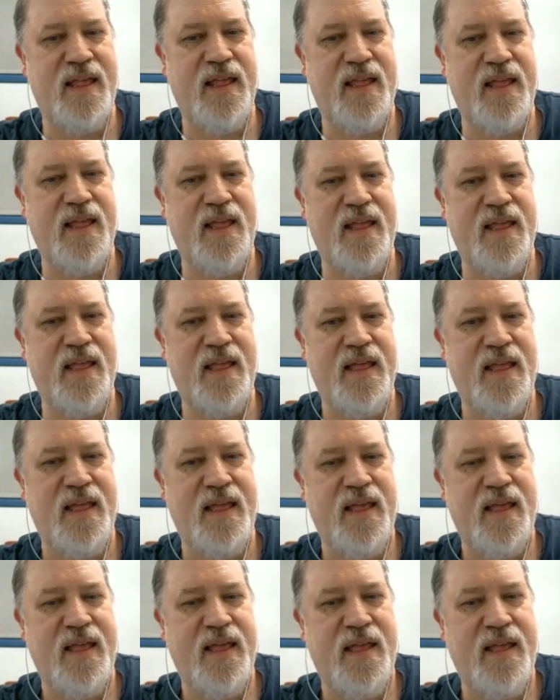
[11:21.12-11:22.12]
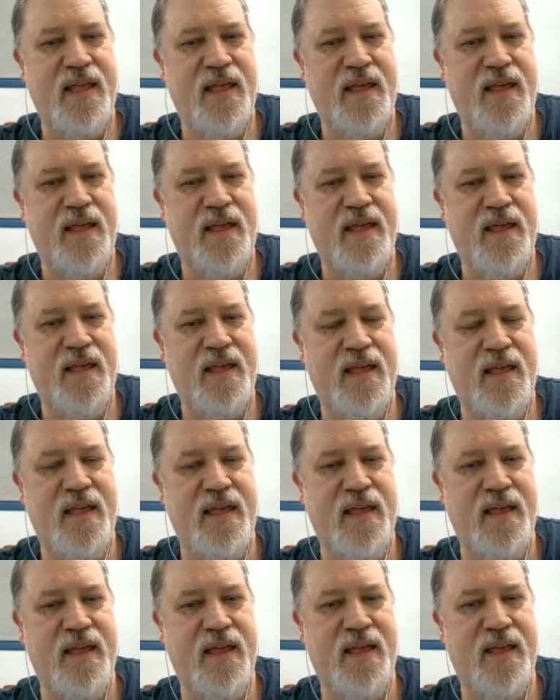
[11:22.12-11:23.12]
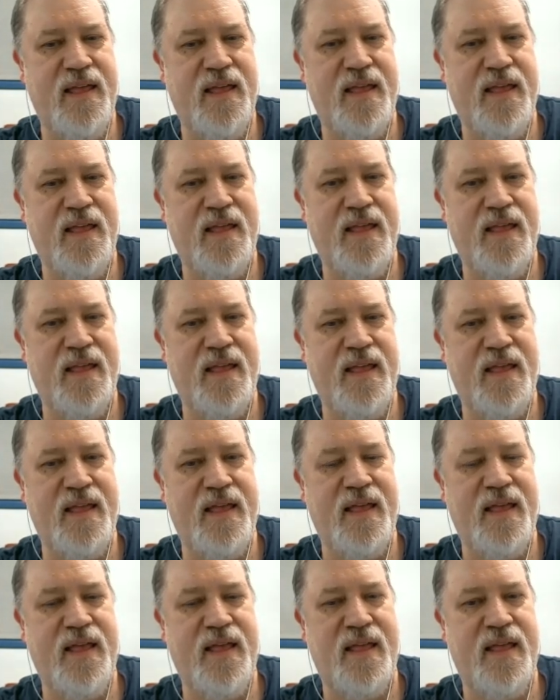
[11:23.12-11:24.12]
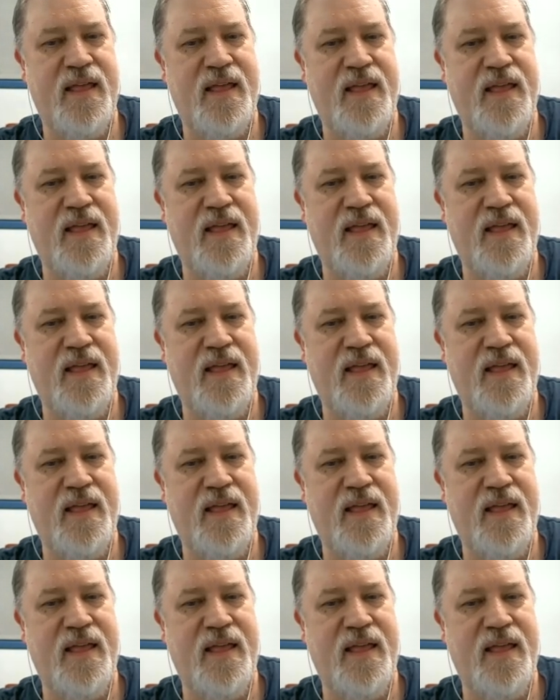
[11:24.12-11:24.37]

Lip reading: This person isn't speaking.